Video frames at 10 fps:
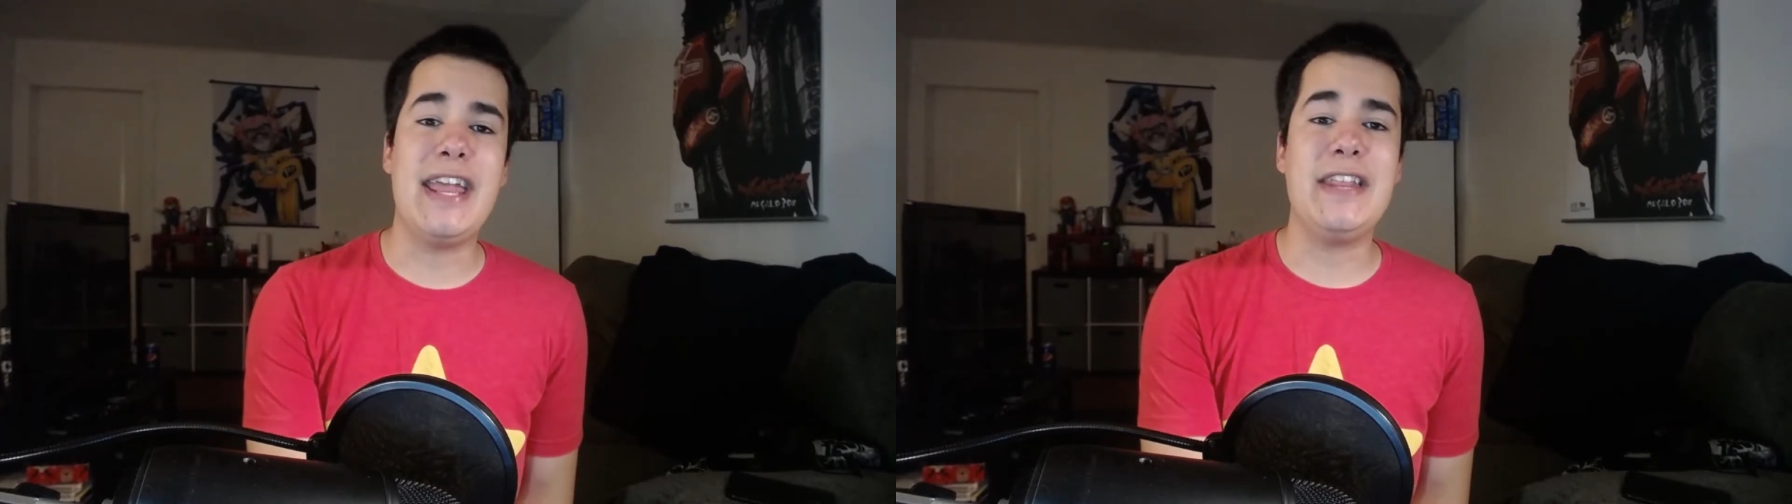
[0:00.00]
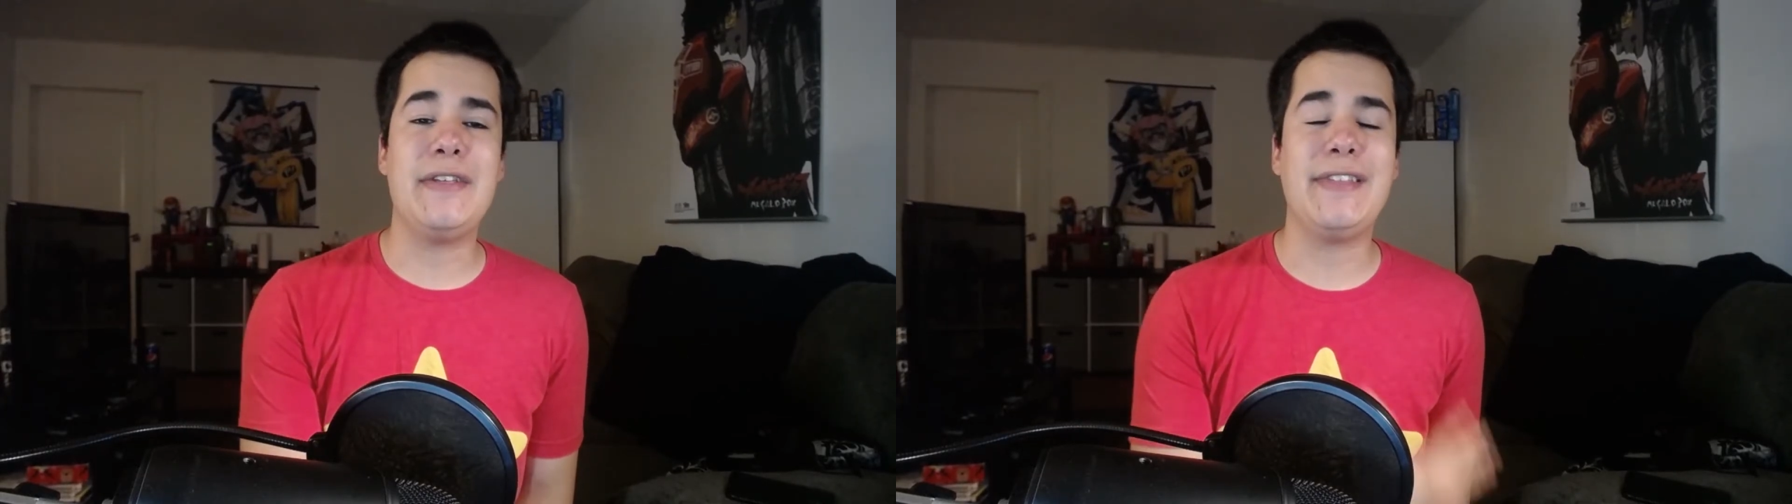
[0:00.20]

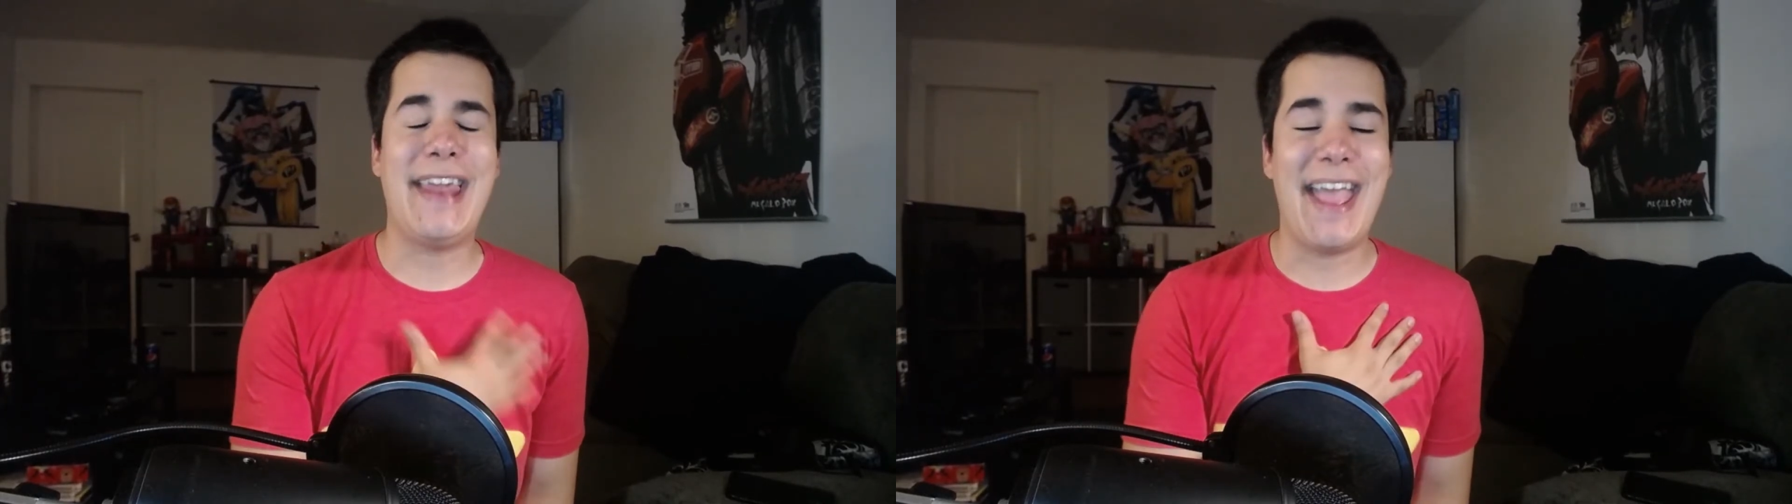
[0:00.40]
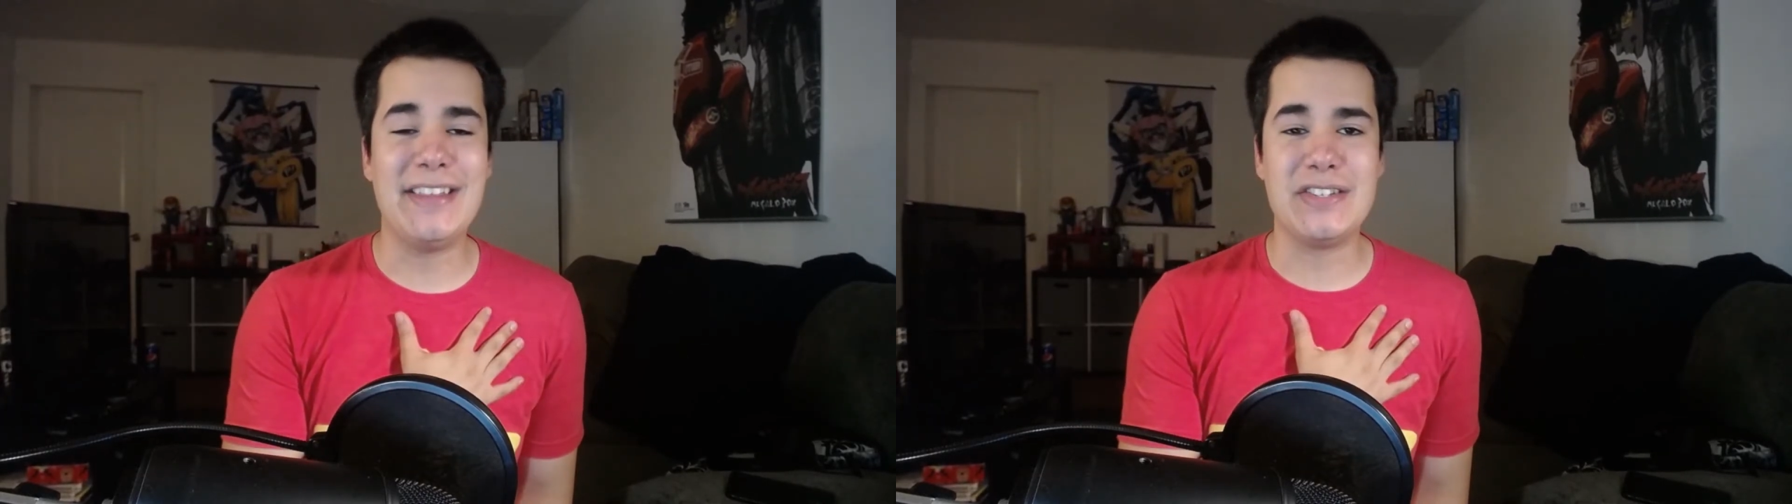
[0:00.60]
anything
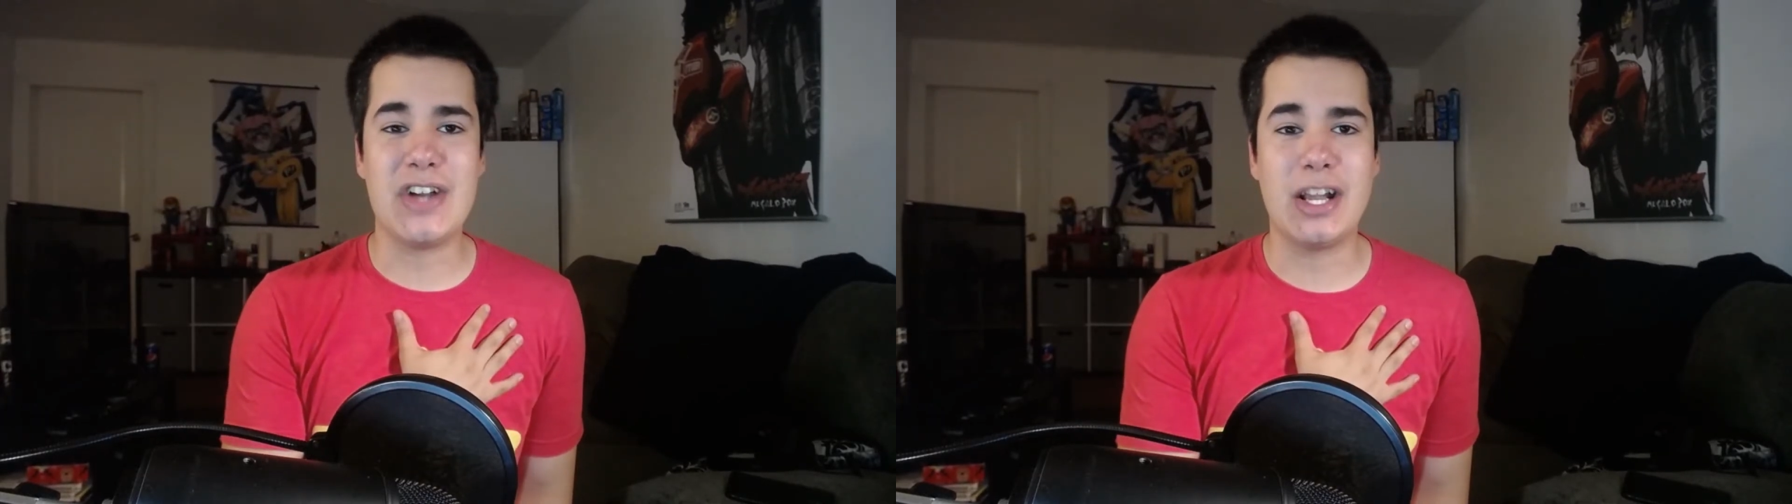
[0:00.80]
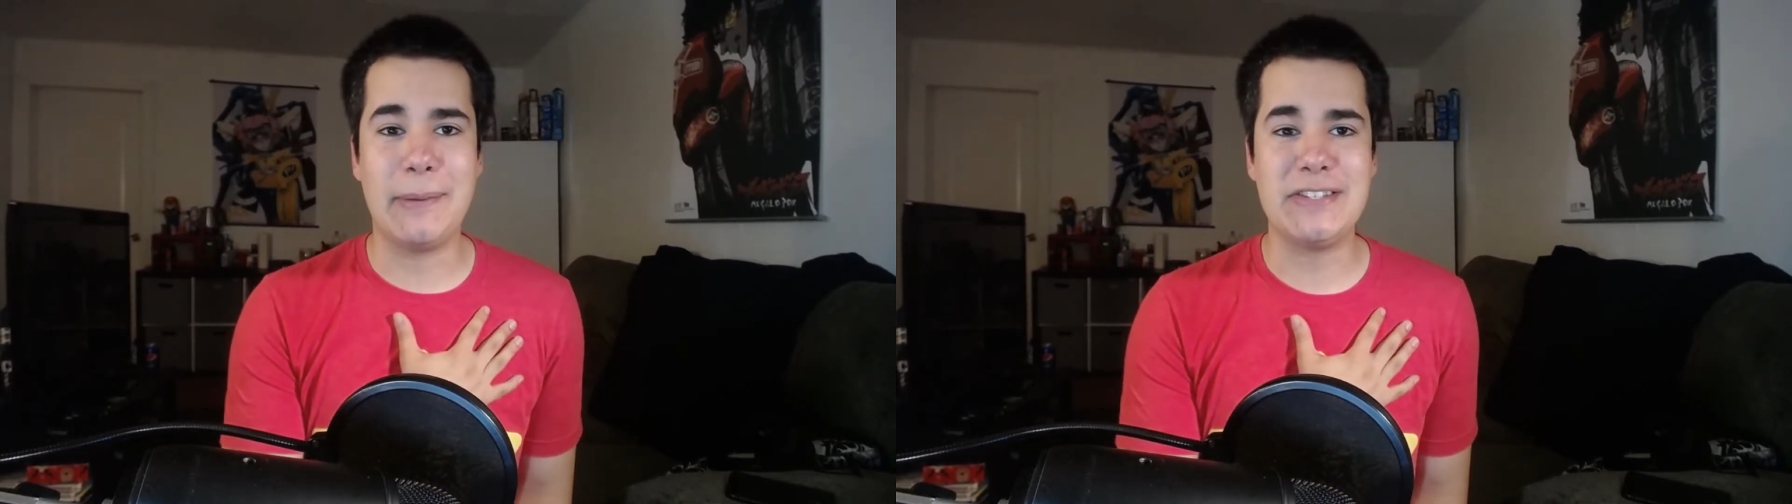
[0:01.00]
that I had to
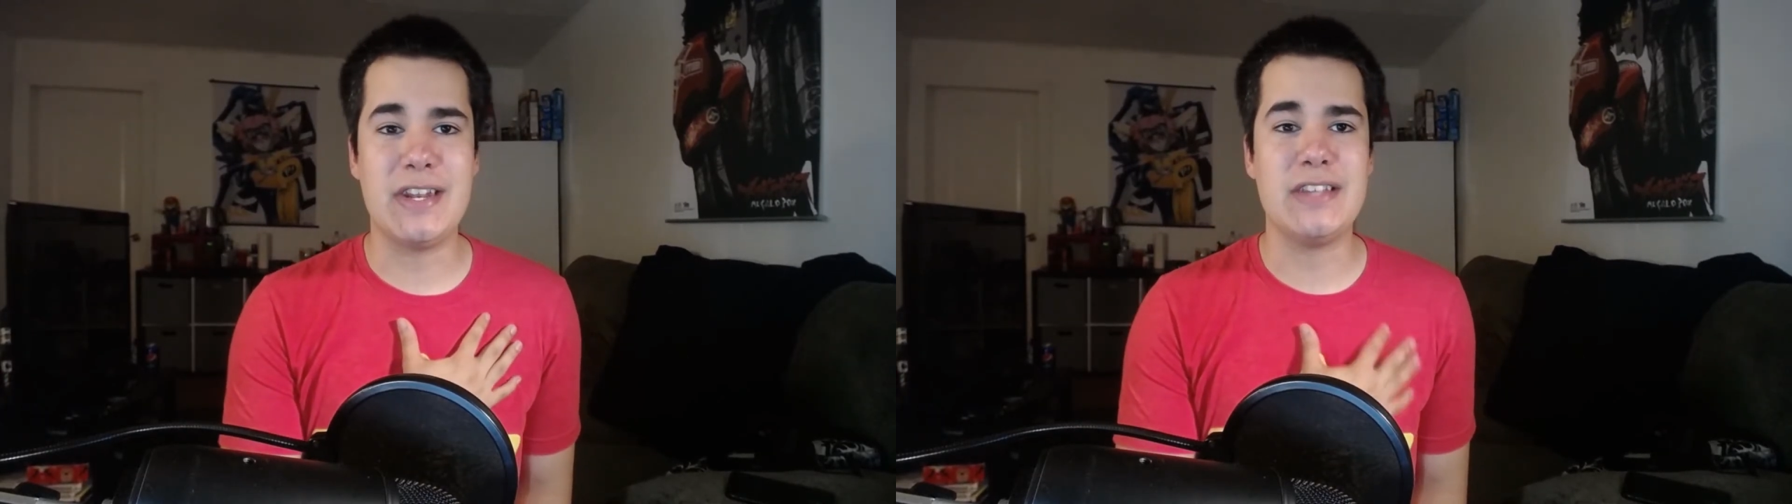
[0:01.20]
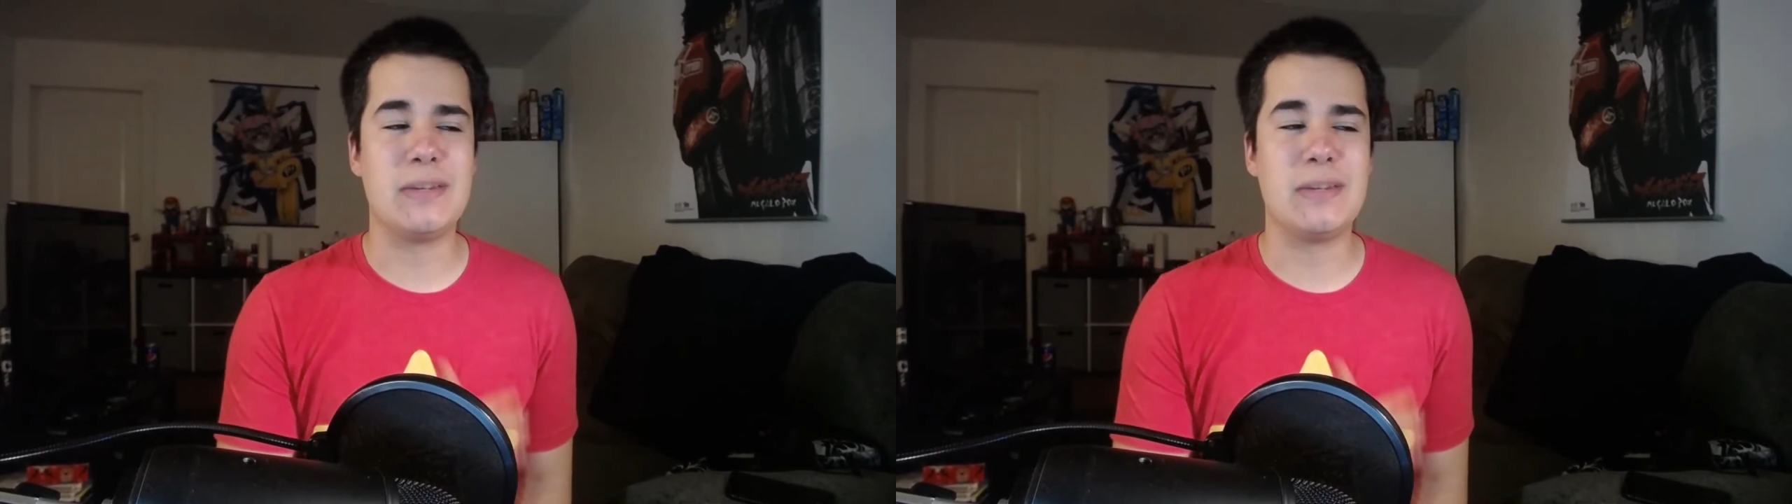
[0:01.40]
talk about today.